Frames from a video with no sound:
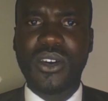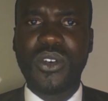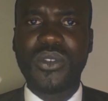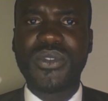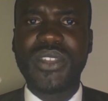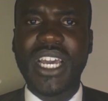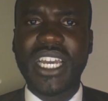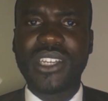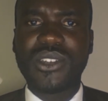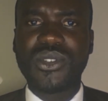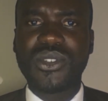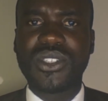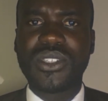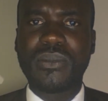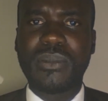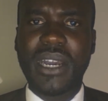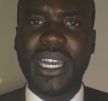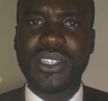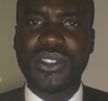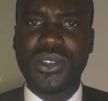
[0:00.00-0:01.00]
of the
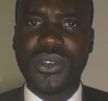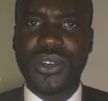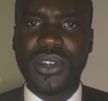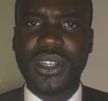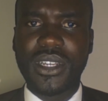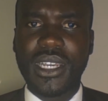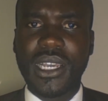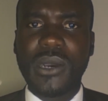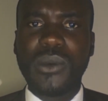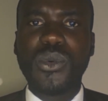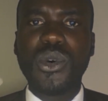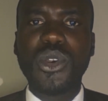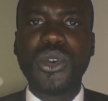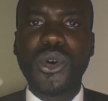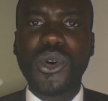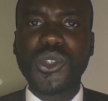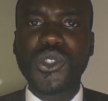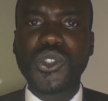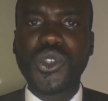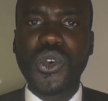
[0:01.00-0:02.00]
accused person, we'll
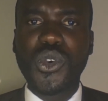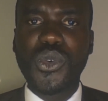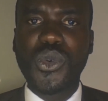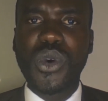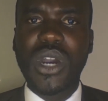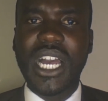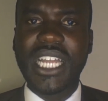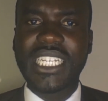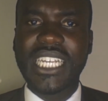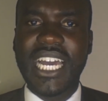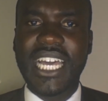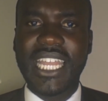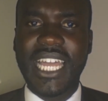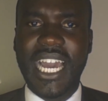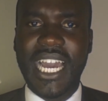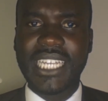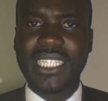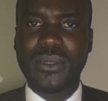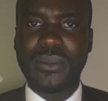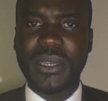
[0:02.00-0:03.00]
also look at other
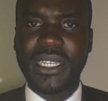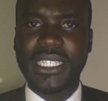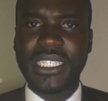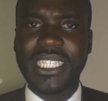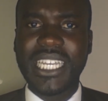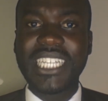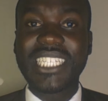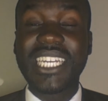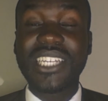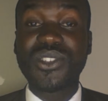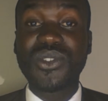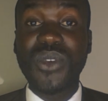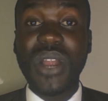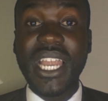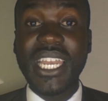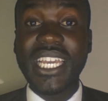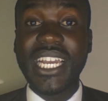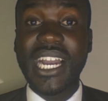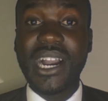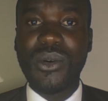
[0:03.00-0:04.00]
aspects, such as
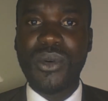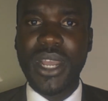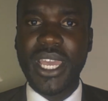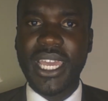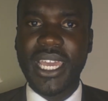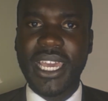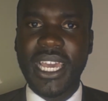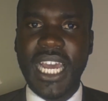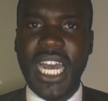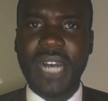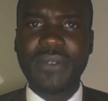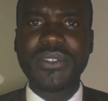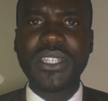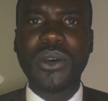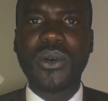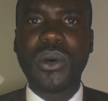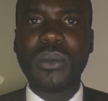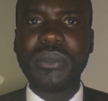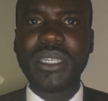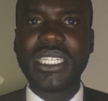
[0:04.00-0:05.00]
running away after
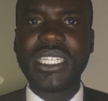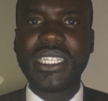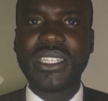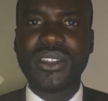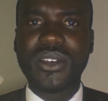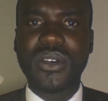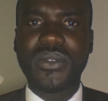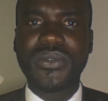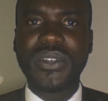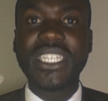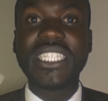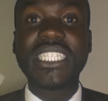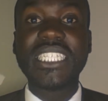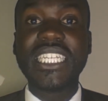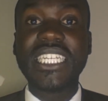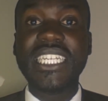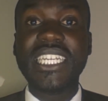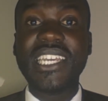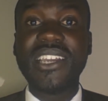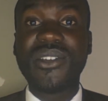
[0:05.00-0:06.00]
committing the offense.
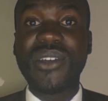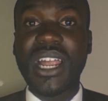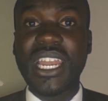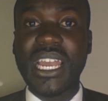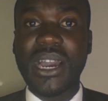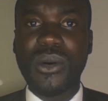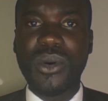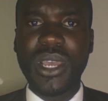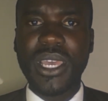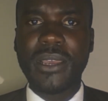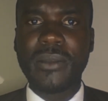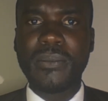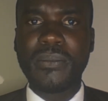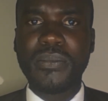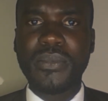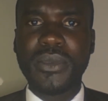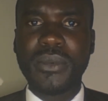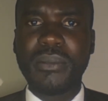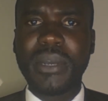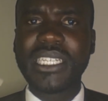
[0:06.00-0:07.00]
Did he run away?
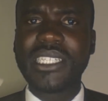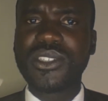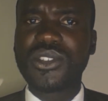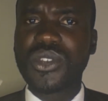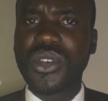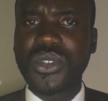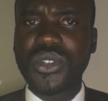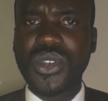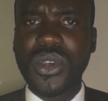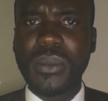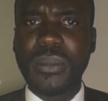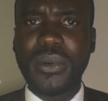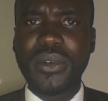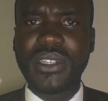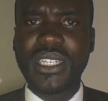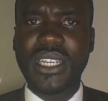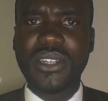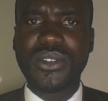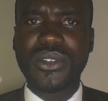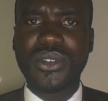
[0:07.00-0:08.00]
But it's also
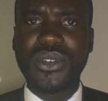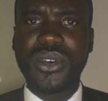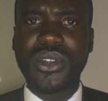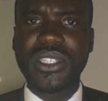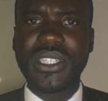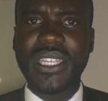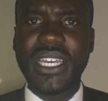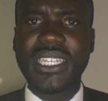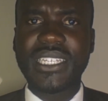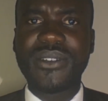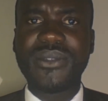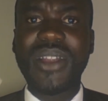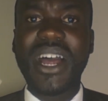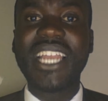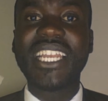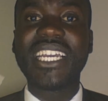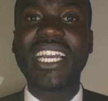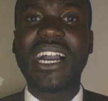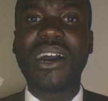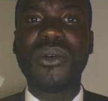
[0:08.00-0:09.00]
important to note that
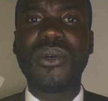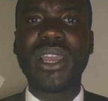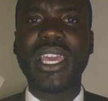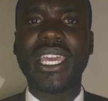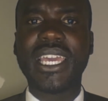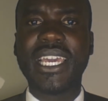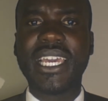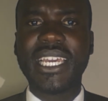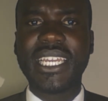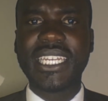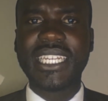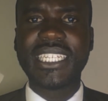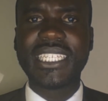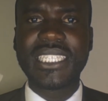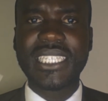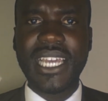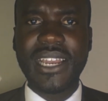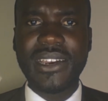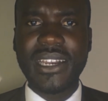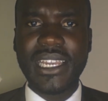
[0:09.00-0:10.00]
running away
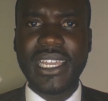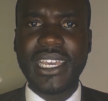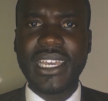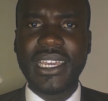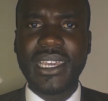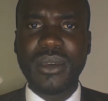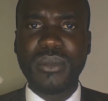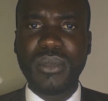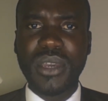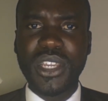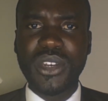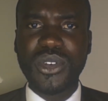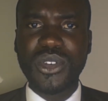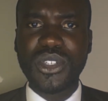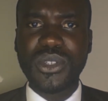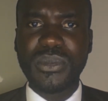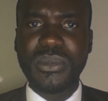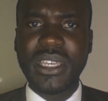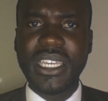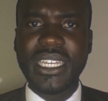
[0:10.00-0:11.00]
necessarily may
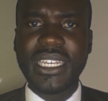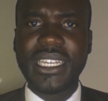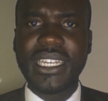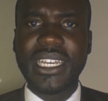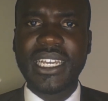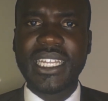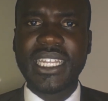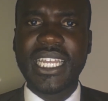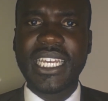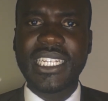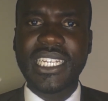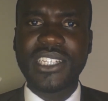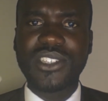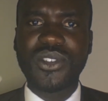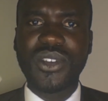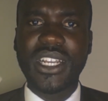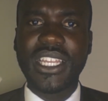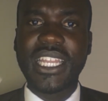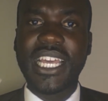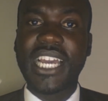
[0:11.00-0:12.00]
not mean that
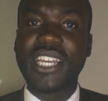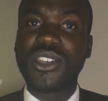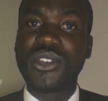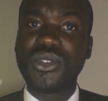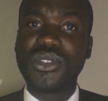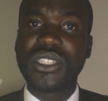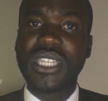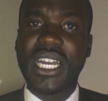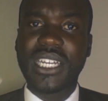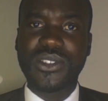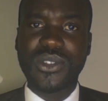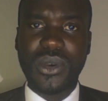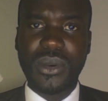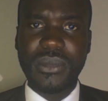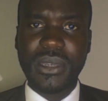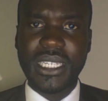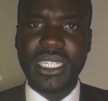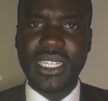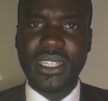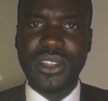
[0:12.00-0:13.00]
actually the accused has
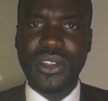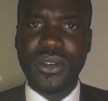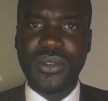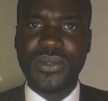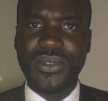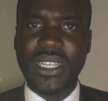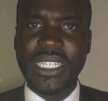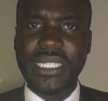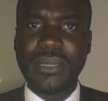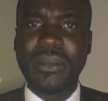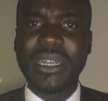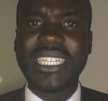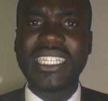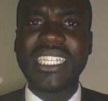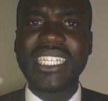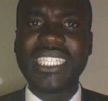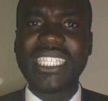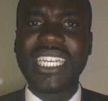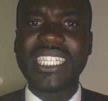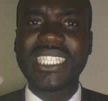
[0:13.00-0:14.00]
committed the offense. But
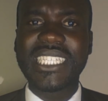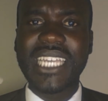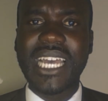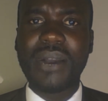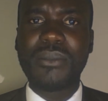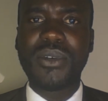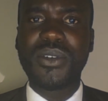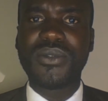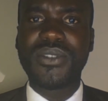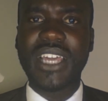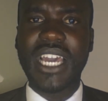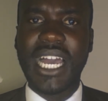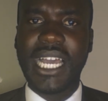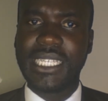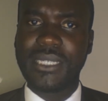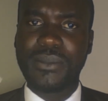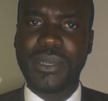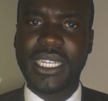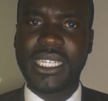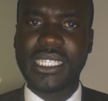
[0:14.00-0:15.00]
these are some of the
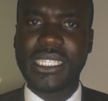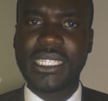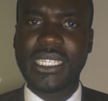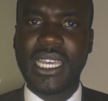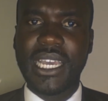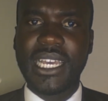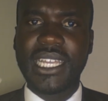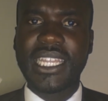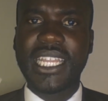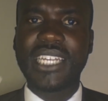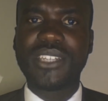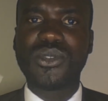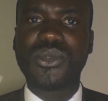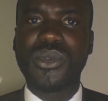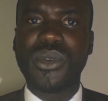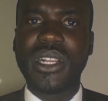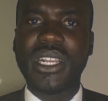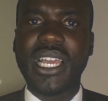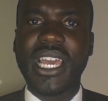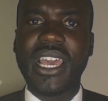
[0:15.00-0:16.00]
aspects that
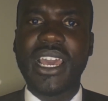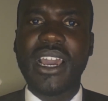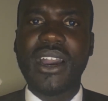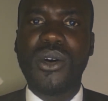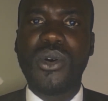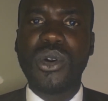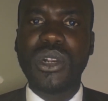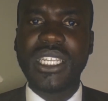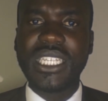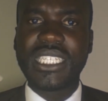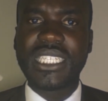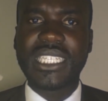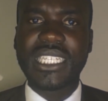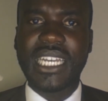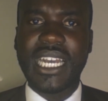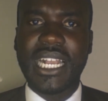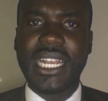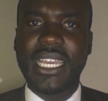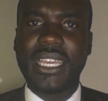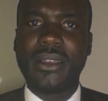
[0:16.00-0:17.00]
we'll
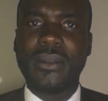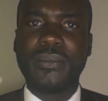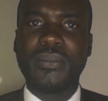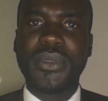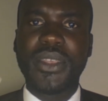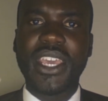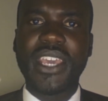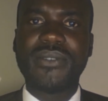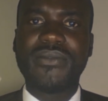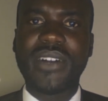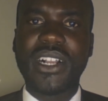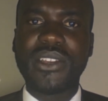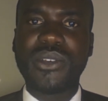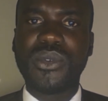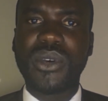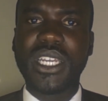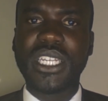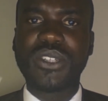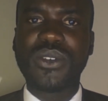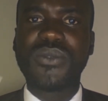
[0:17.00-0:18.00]
holistically
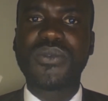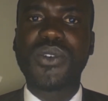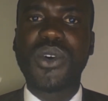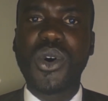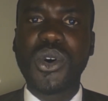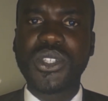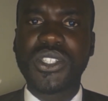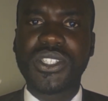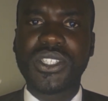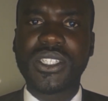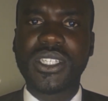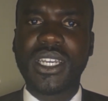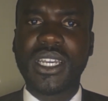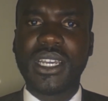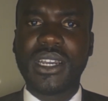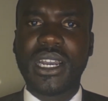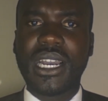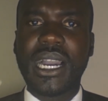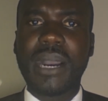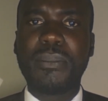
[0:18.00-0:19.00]
evaluate. Of course,
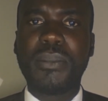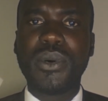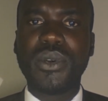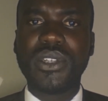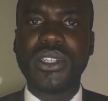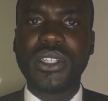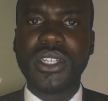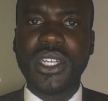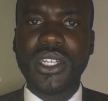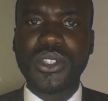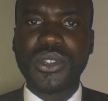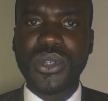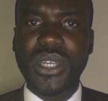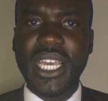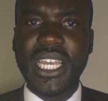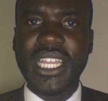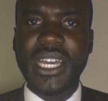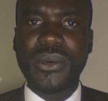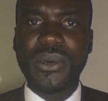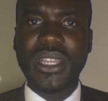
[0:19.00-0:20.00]
coupled
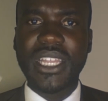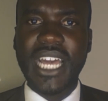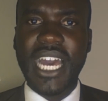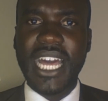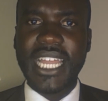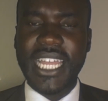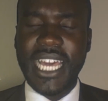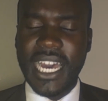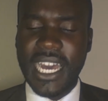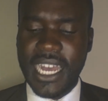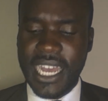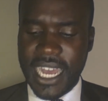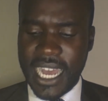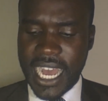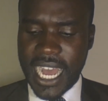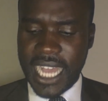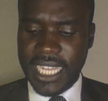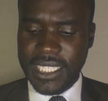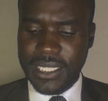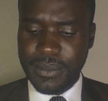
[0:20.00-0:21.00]
together with other
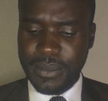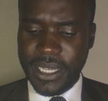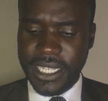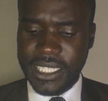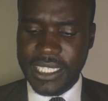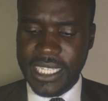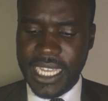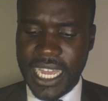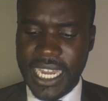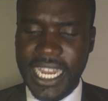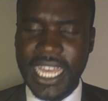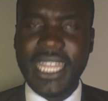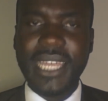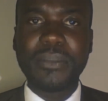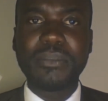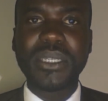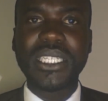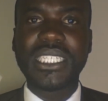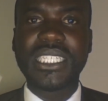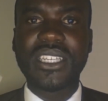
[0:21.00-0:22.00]
aspects and other
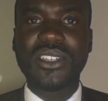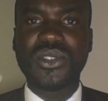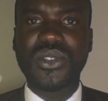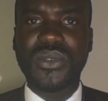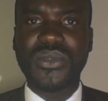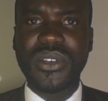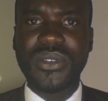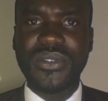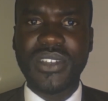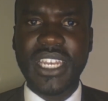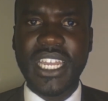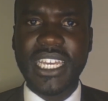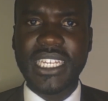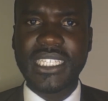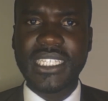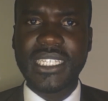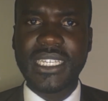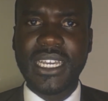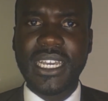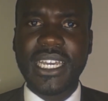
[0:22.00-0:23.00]
pieces of
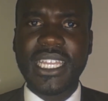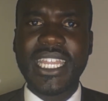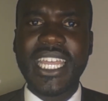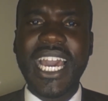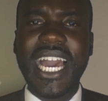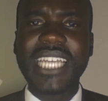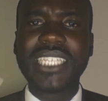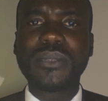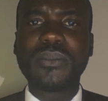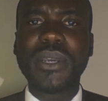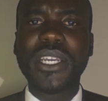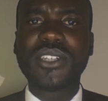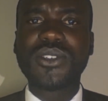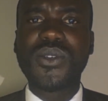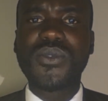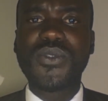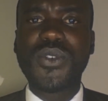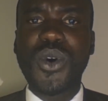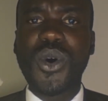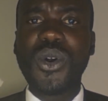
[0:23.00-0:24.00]
evidence. The aspect
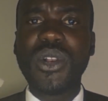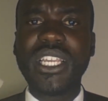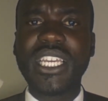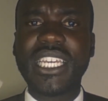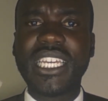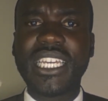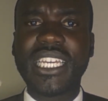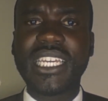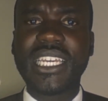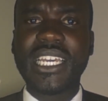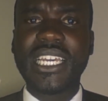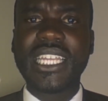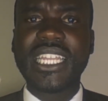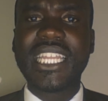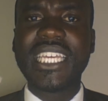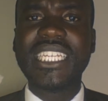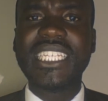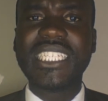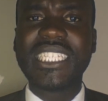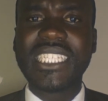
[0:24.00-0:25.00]
of calling
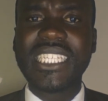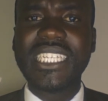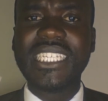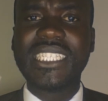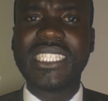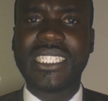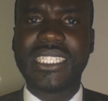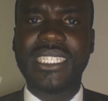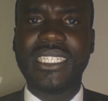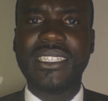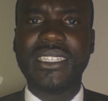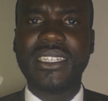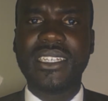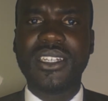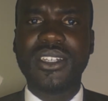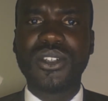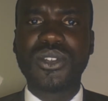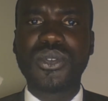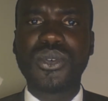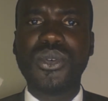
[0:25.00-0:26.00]
the deceased
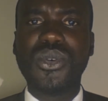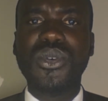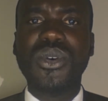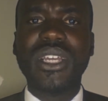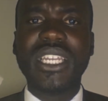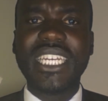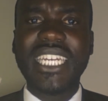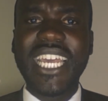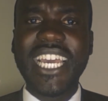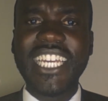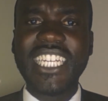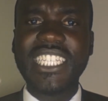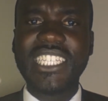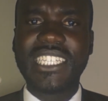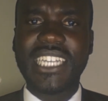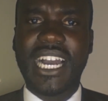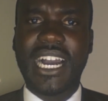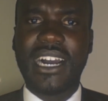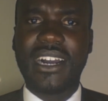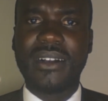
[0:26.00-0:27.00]
to
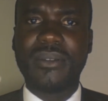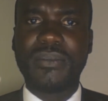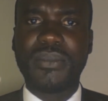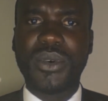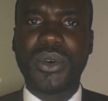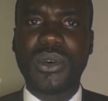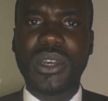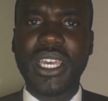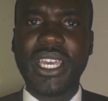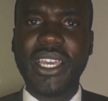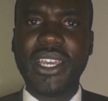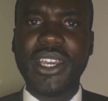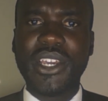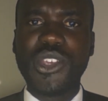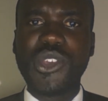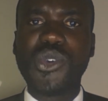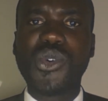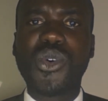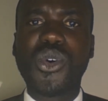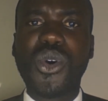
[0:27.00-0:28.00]
danger, okay?
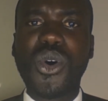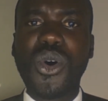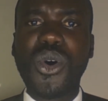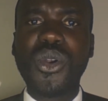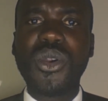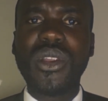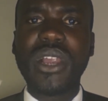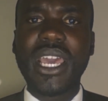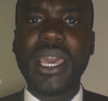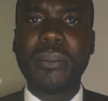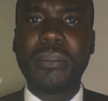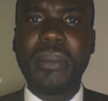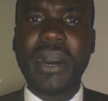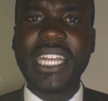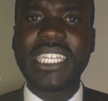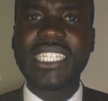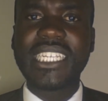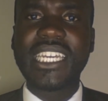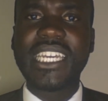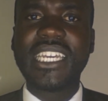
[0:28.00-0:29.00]
You call a
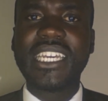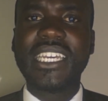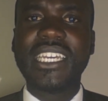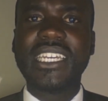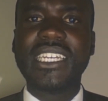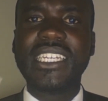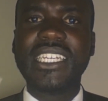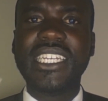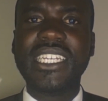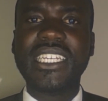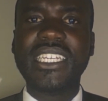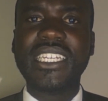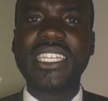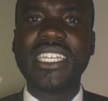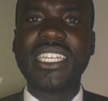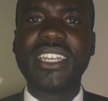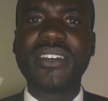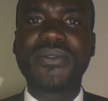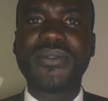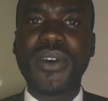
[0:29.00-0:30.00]
party
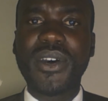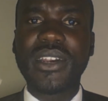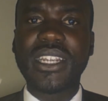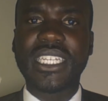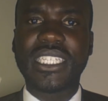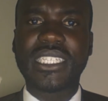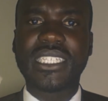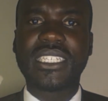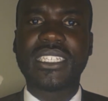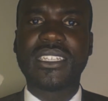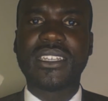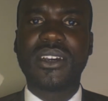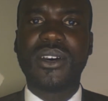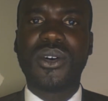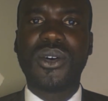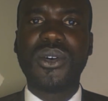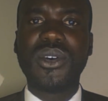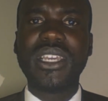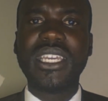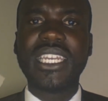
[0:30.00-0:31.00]
in a forest
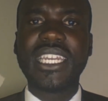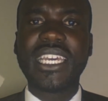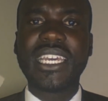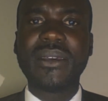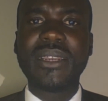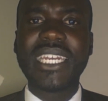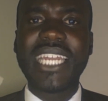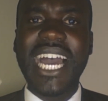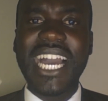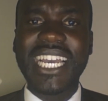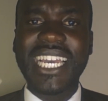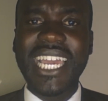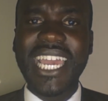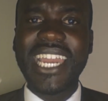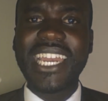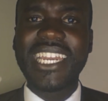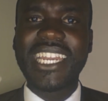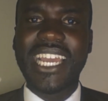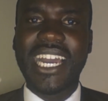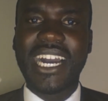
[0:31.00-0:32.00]
or in a dark
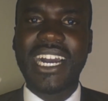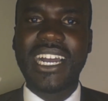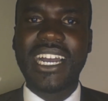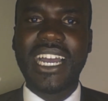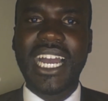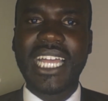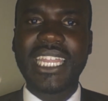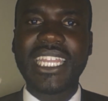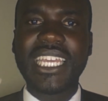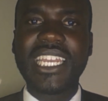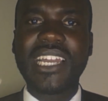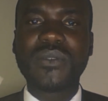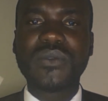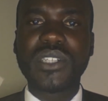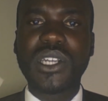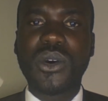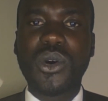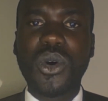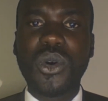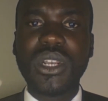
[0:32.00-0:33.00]
area, and then
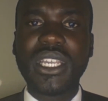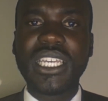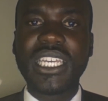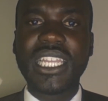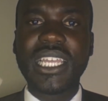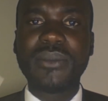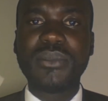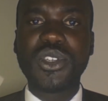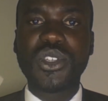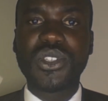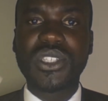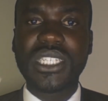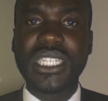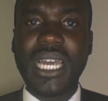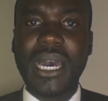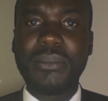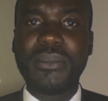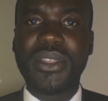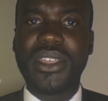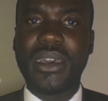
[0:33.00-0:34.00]
after calling them, you
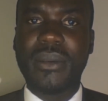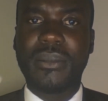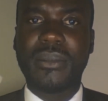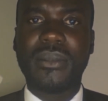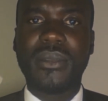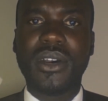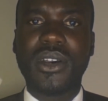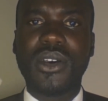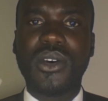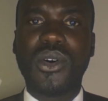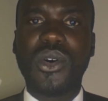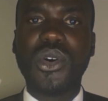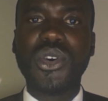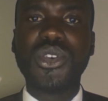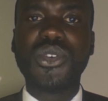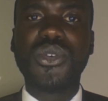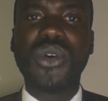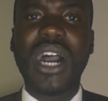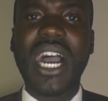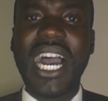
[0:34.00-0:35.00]
stab them or
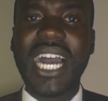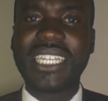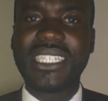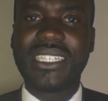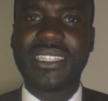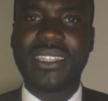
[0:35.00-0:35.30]
you hurt